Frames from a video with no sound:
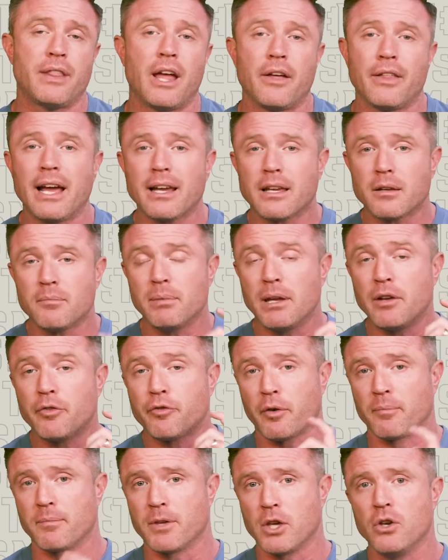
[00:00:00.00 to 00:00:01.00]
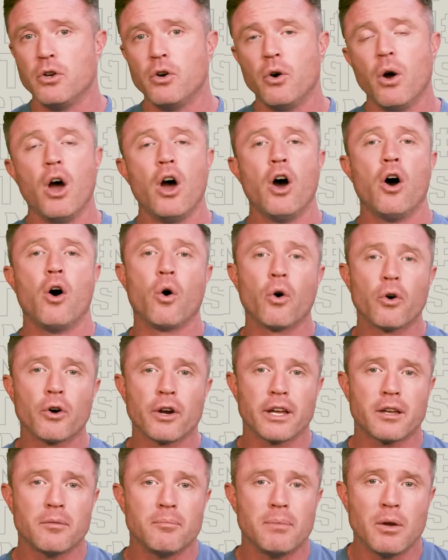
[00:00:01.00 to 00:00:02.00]
Now, that can be from you, or
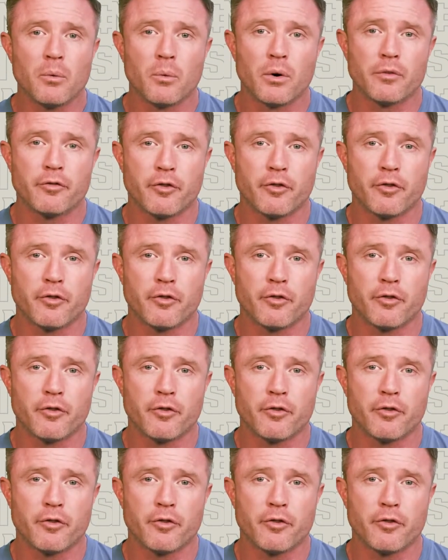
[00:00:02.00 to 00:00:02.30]
it can be